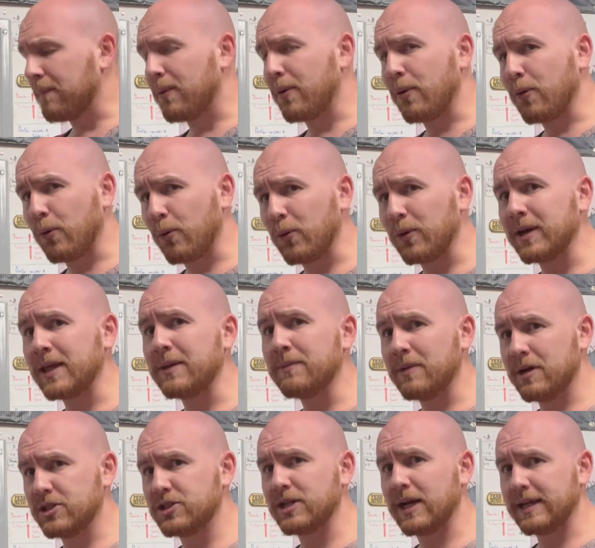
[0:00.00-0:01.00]
pretty
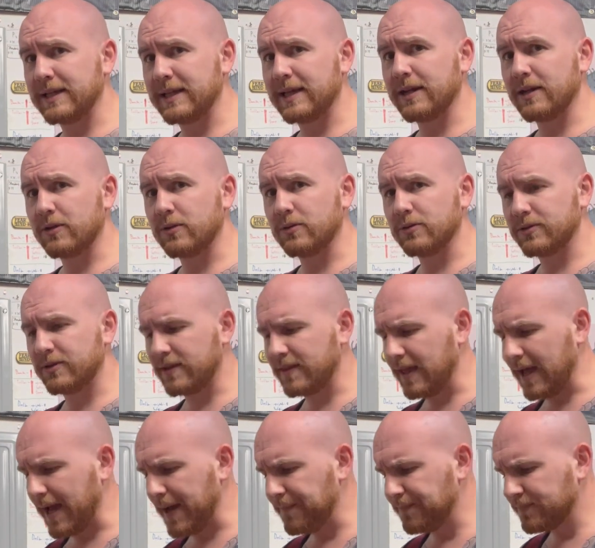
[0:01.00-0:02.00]
much identical to
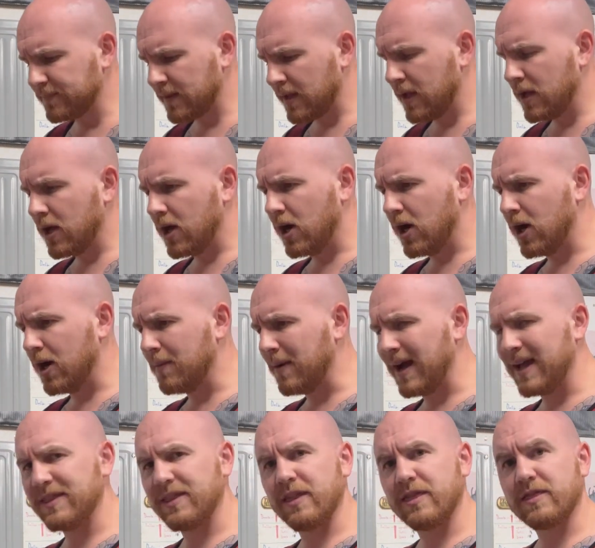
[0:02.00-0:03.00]
that. I
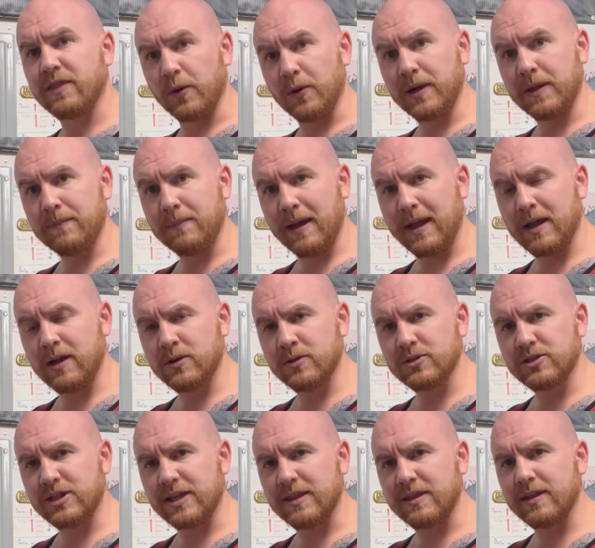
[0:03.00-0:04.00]
had the 30
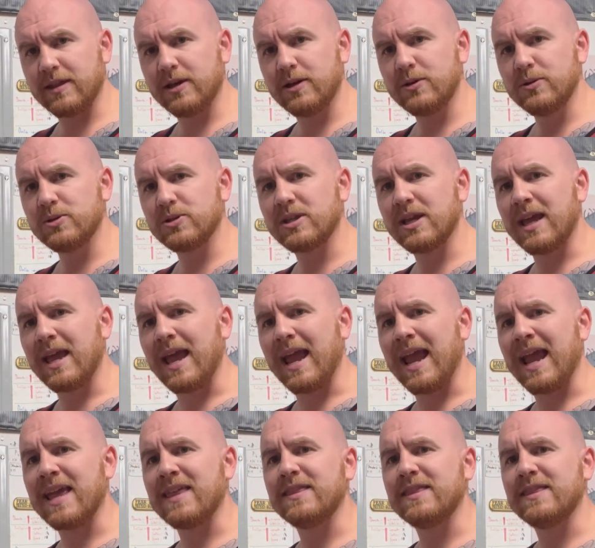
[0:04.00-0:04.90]
pounds in those, and